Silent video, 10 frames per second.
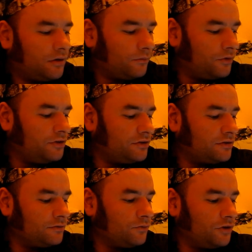What
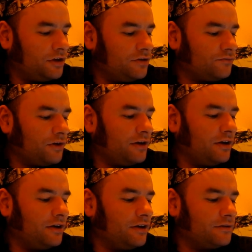he has written
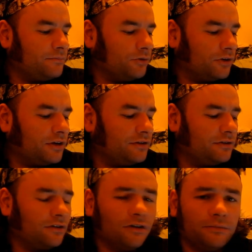in his book is
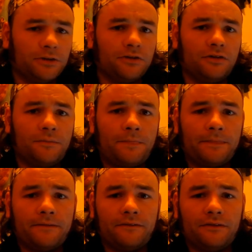garbage.
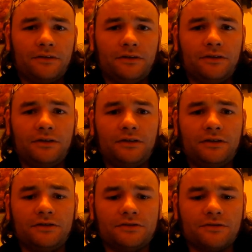It
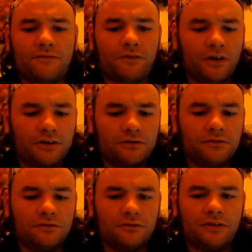is
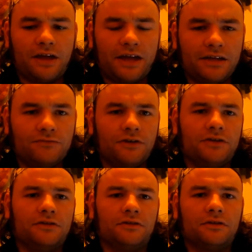vile,
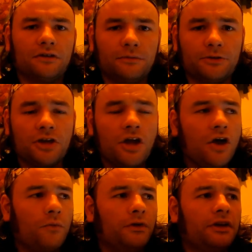hate-ridden garbage.
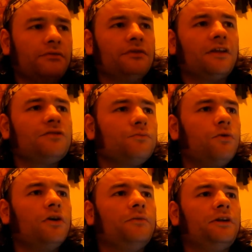We don't
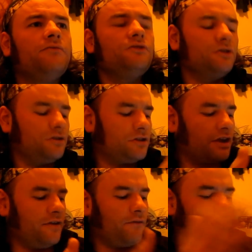just
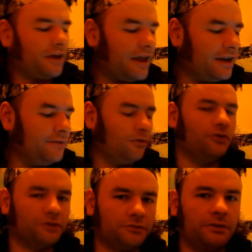invite
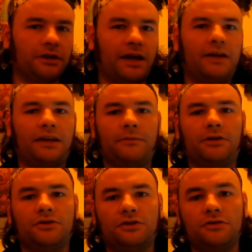anyone to speak at academic
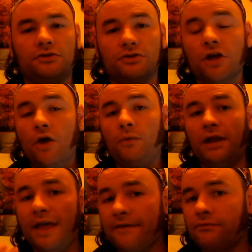institutions. We
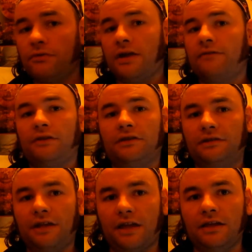let everyone have their
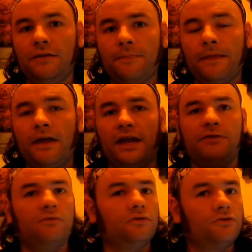say.
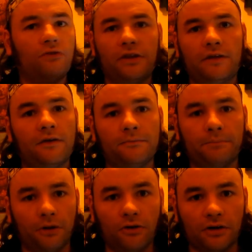Anyone can write their own
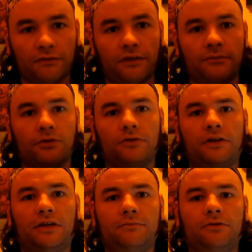blog if they want.
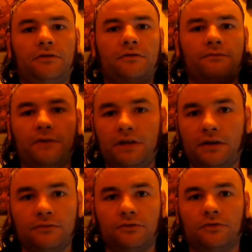They can put their own
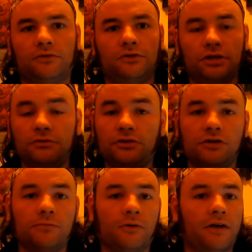videos on
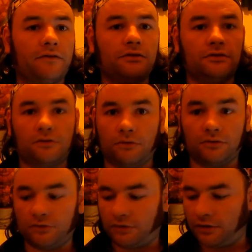YouTube or whatever, so
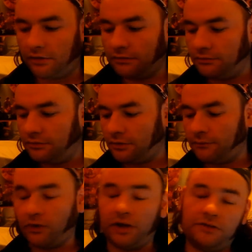long as they don't
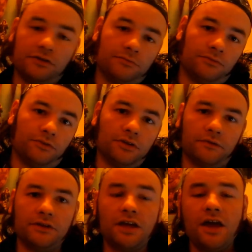violate terms of
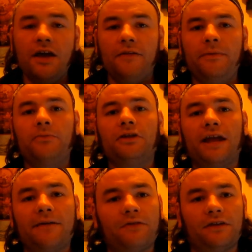service. People can
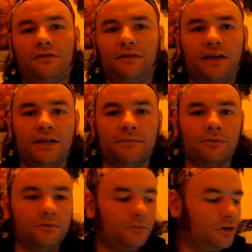have their say,
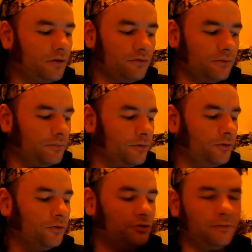but we don't
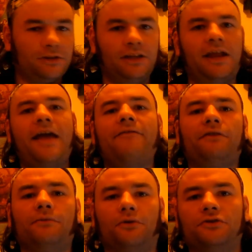automatically let
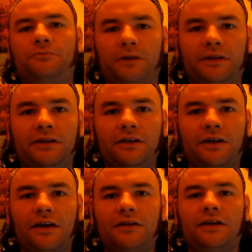everyone speak
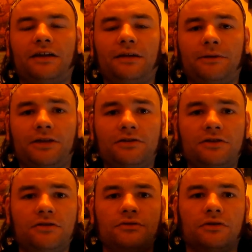at an academic
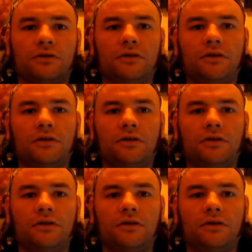institution.